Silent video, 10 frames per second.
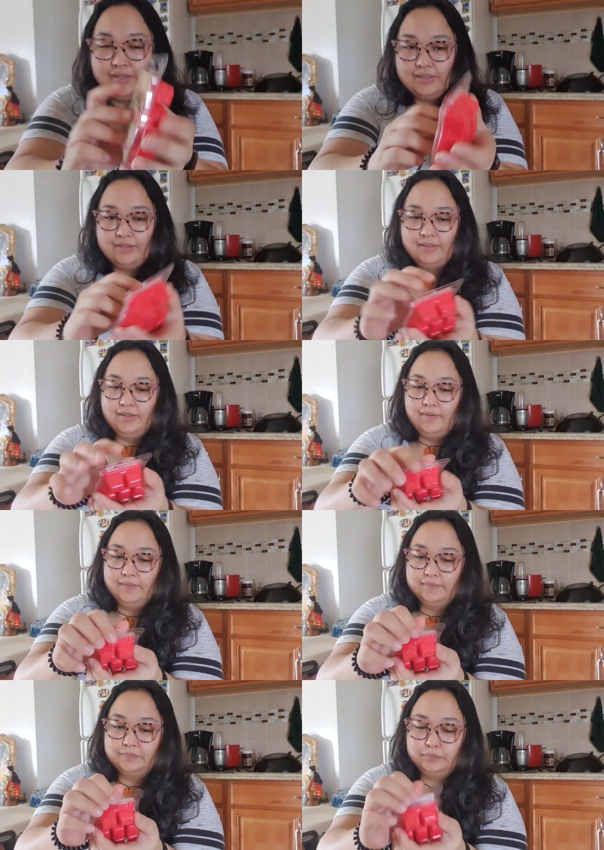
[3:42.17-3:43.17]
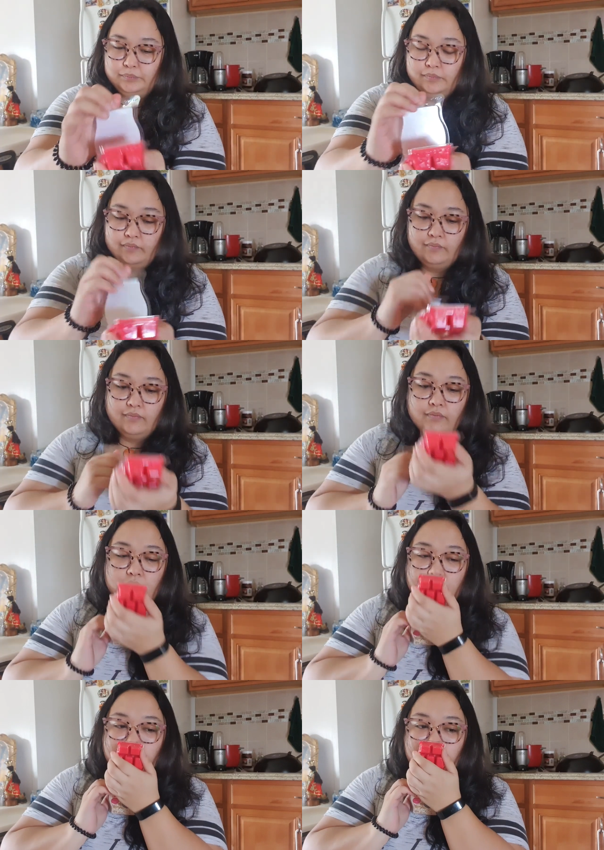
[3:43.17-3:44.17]

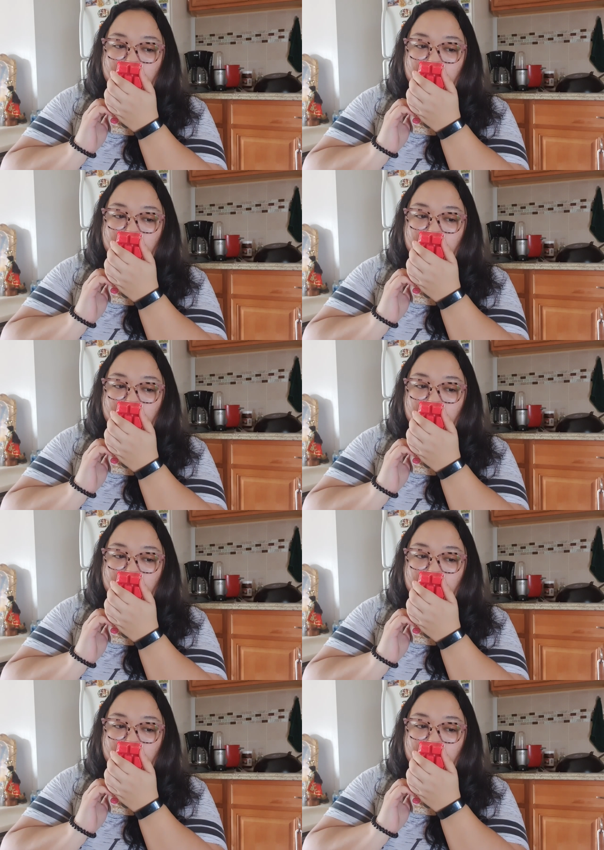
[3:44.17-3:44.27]
(silence)